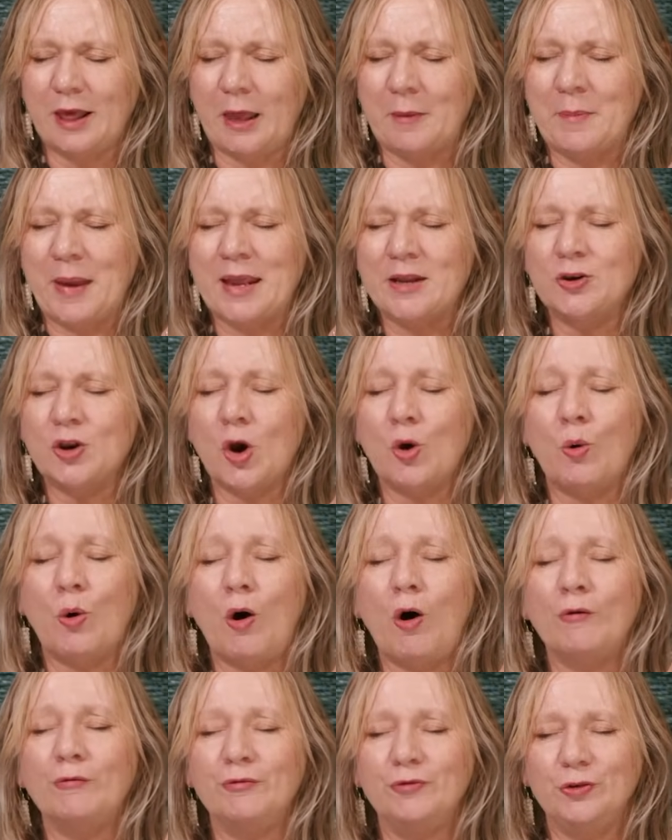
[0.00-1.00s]
They may know
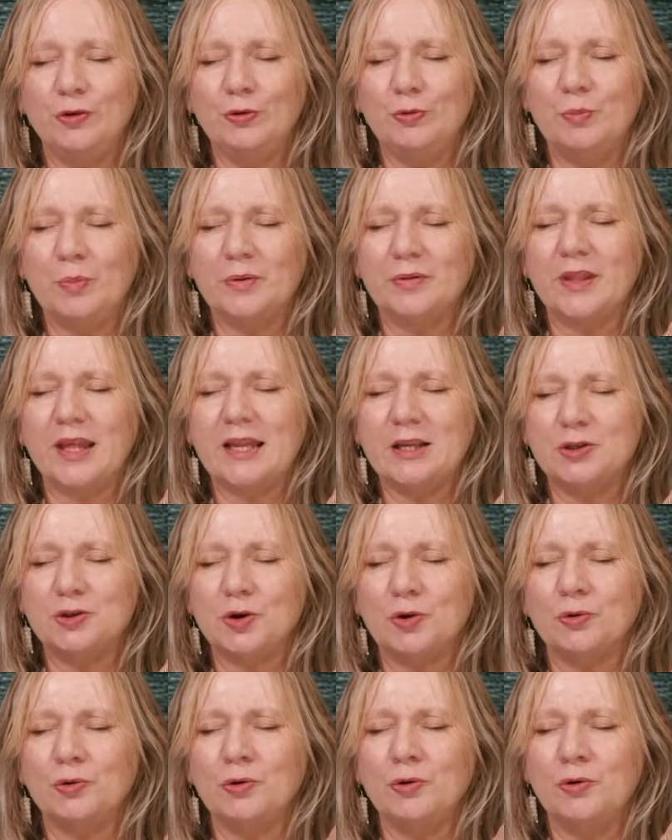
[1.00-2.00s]
of you, but they
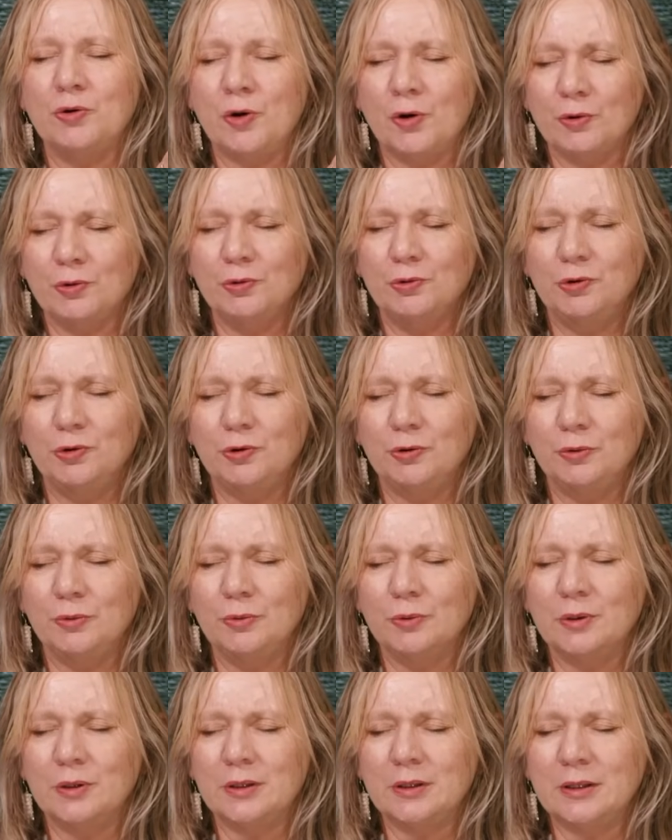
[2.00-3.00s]
don't know you.
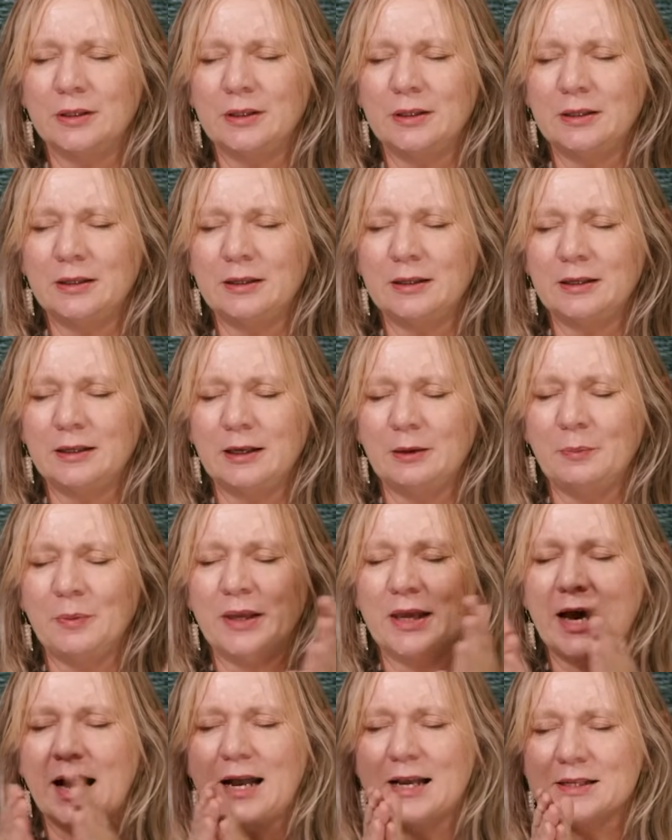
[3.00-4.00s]
And
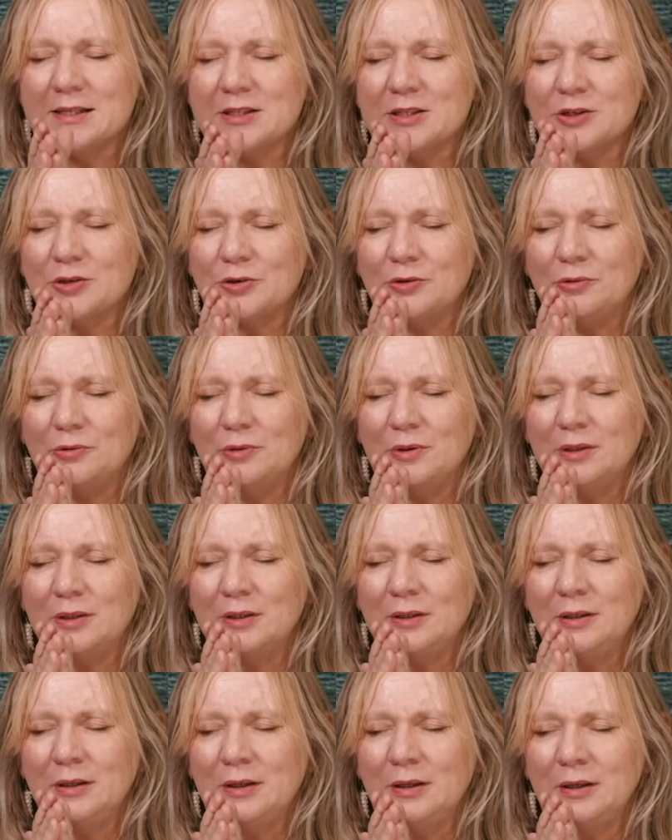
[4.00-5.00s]
we ask you
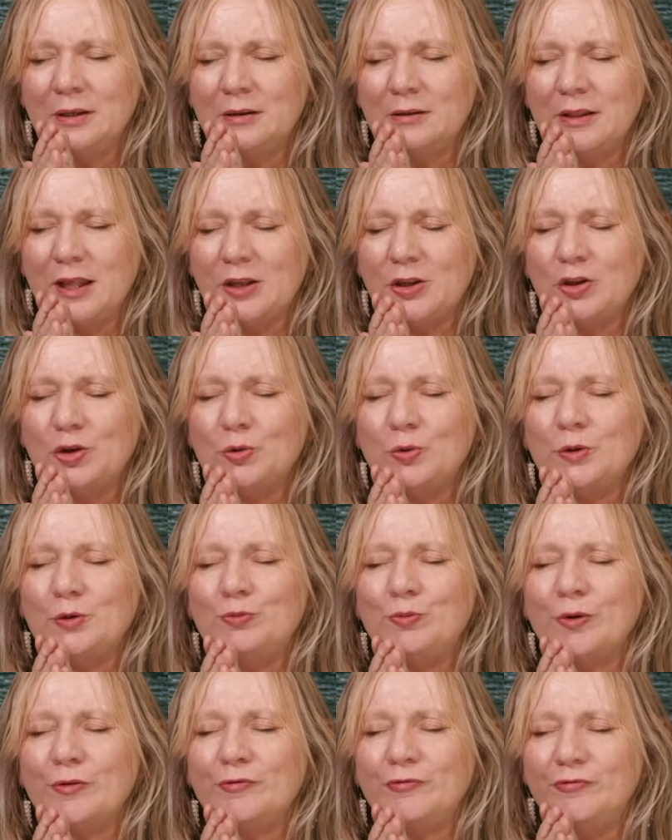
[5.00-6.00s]
that you
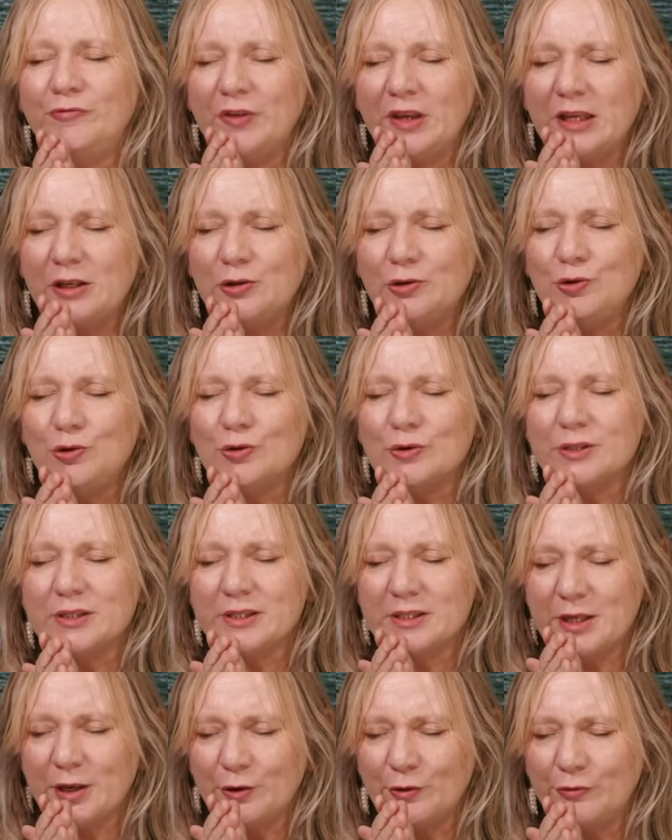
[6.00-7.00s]
would reveal
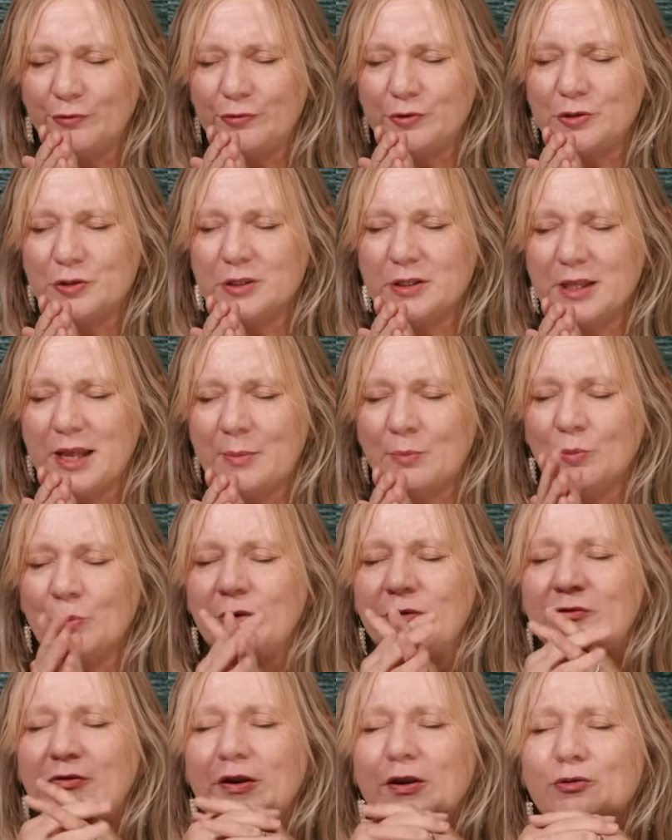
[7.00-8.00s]
yourself to them,
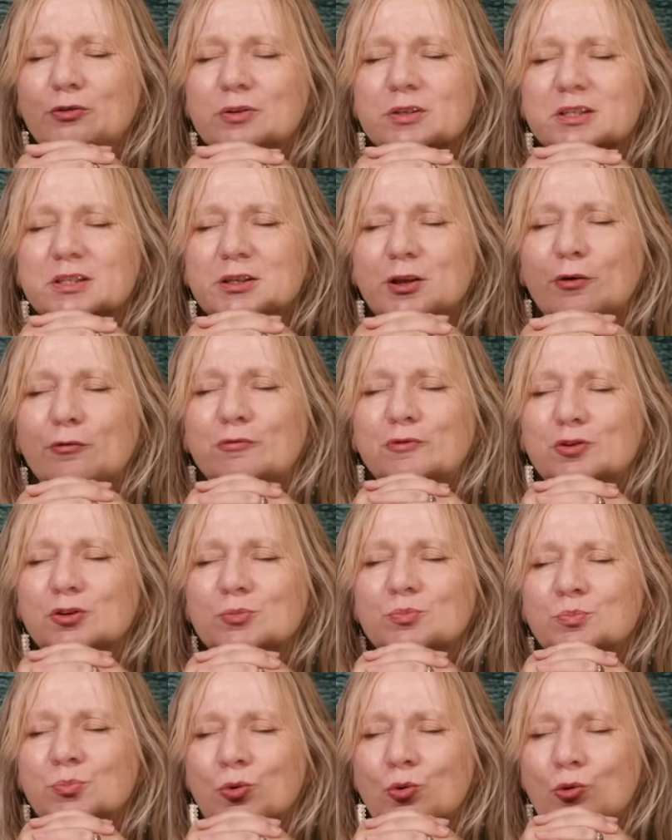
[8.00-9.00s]
reveal yourself
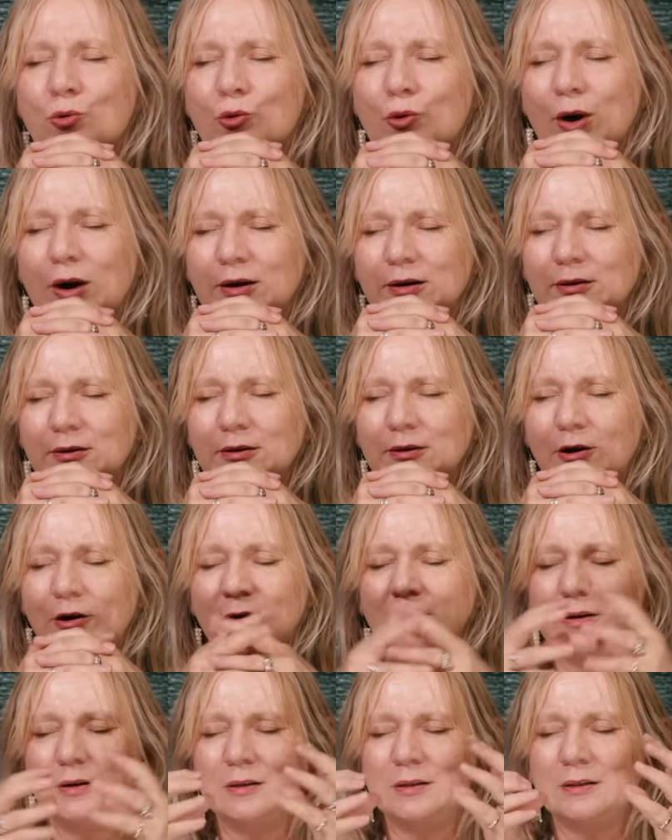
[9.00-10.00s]
to more,
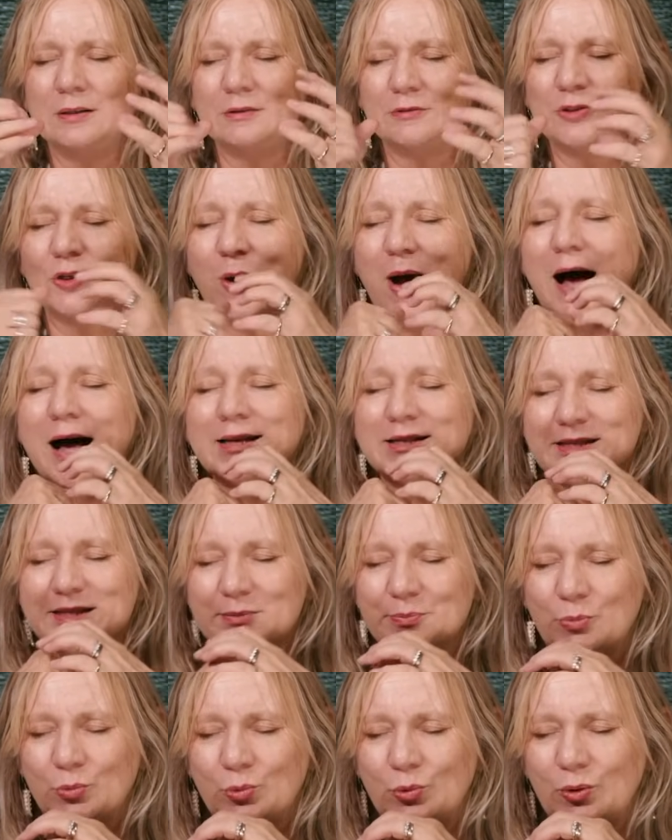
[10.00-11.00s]
to
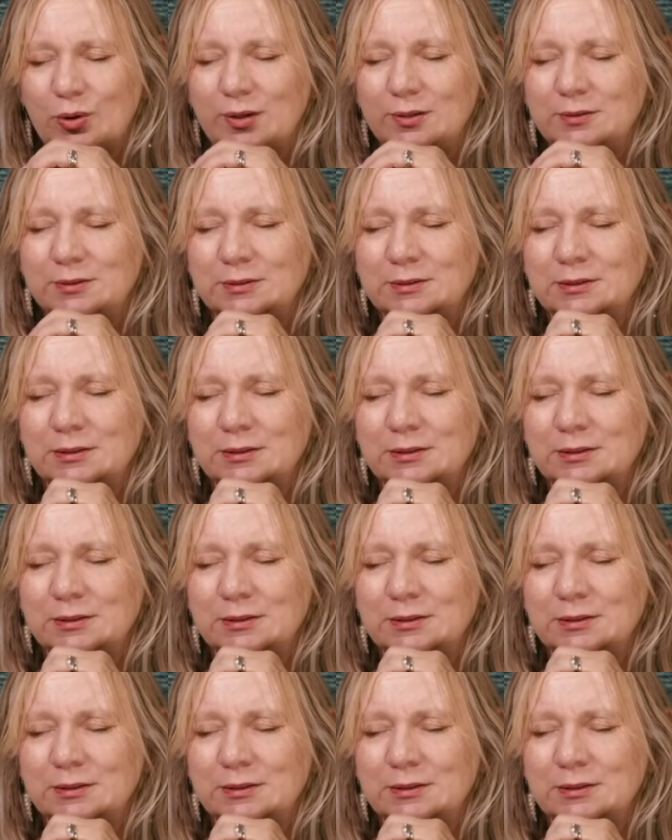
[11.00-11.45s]
us more.